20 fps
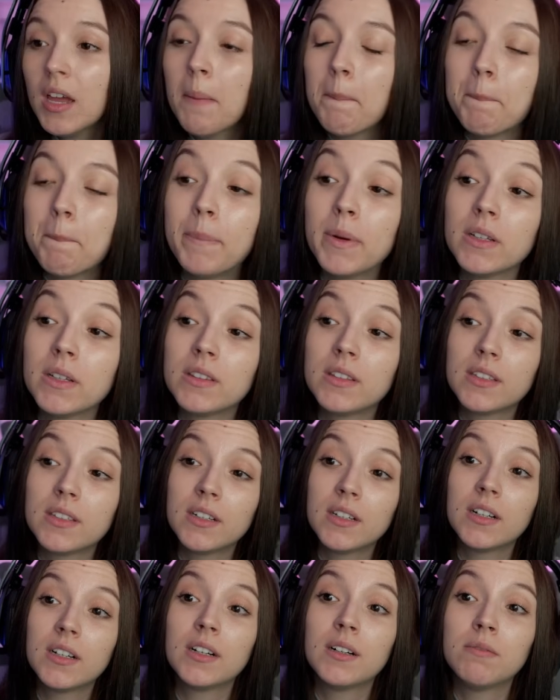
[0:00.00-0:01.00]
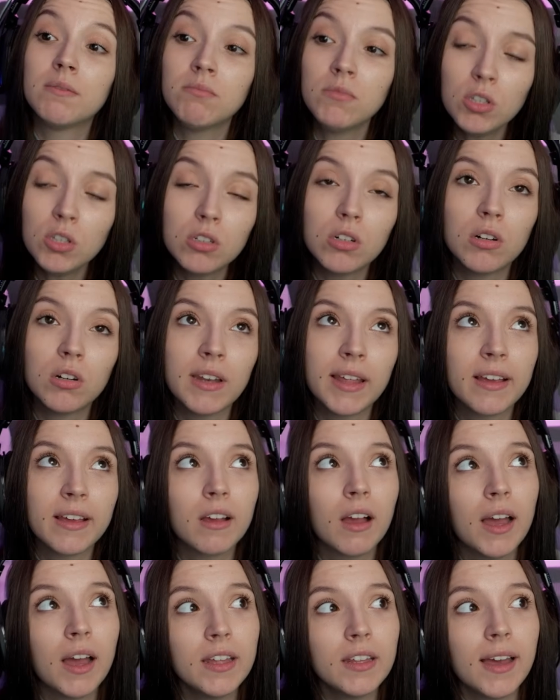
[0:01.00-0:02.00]
But uh, you know, like
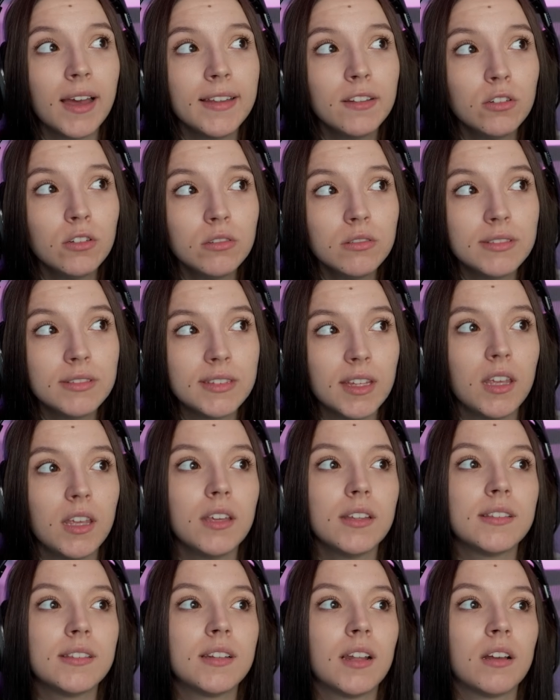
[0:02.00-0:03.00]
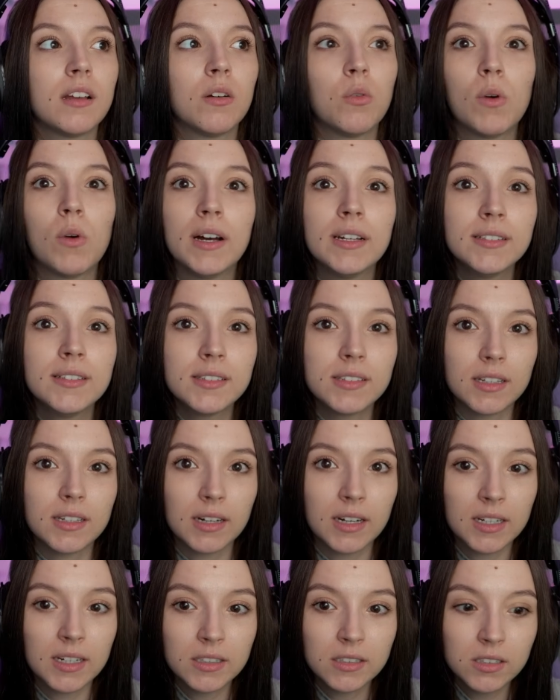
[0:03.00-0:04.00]
I, I don't think it's like a one star
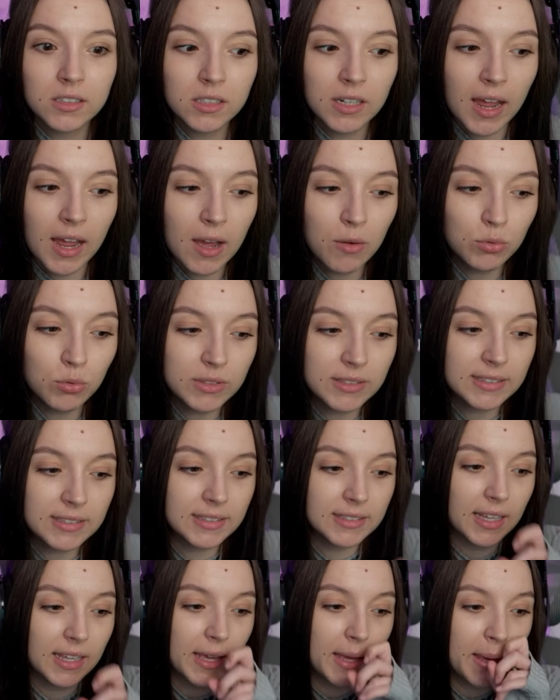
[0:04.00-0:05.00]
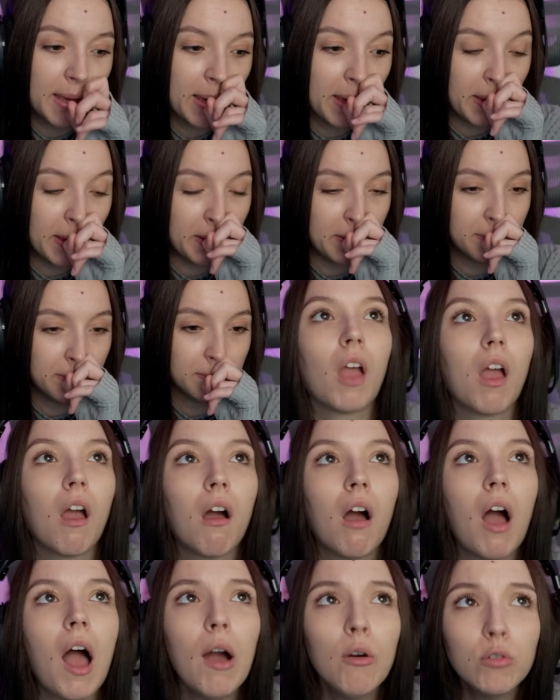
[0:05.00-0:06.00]
either. I would say
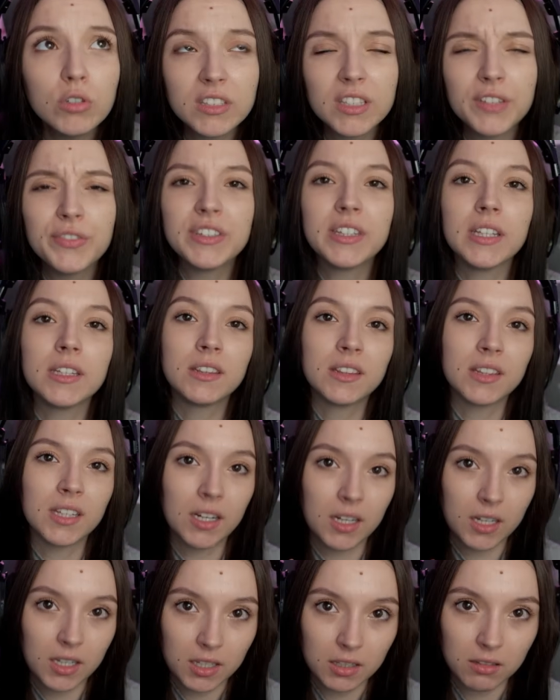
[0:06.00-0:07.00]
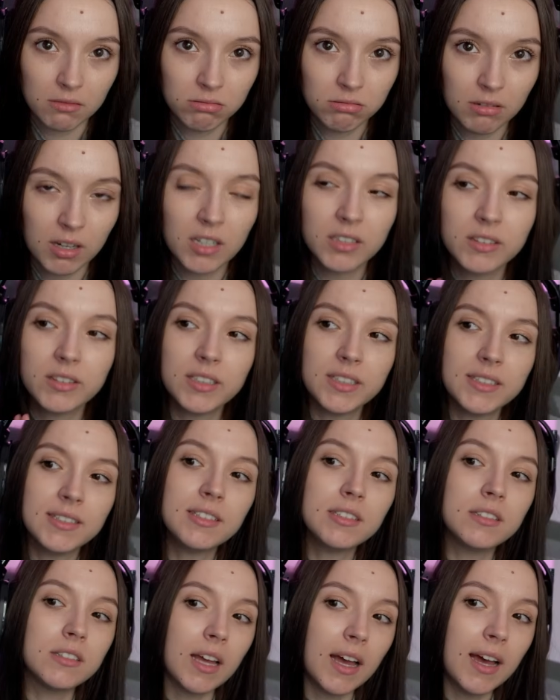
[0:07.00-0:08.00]
I would give it a three. A three
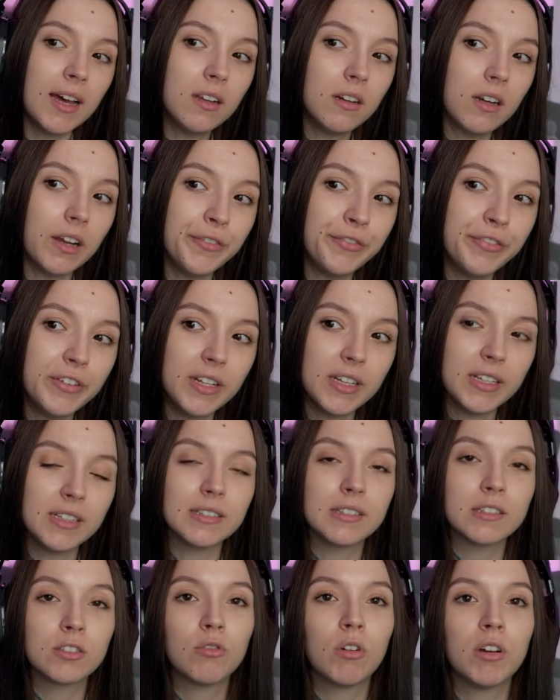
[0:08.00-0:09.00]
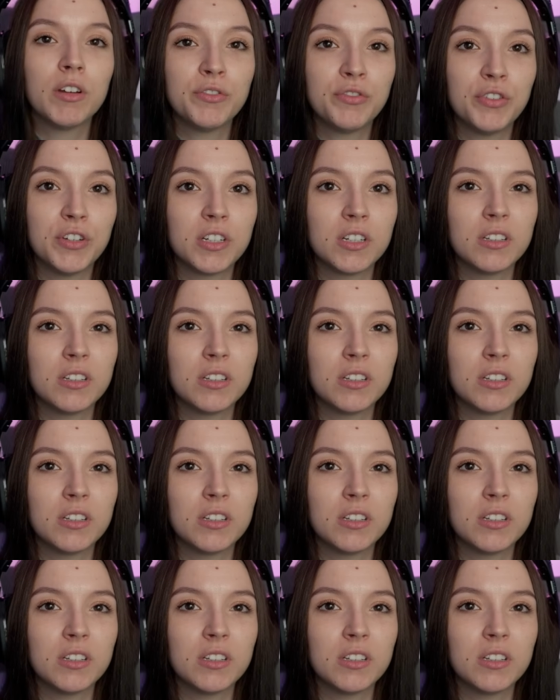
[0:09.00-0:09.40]
star, I feel like it's quite fair.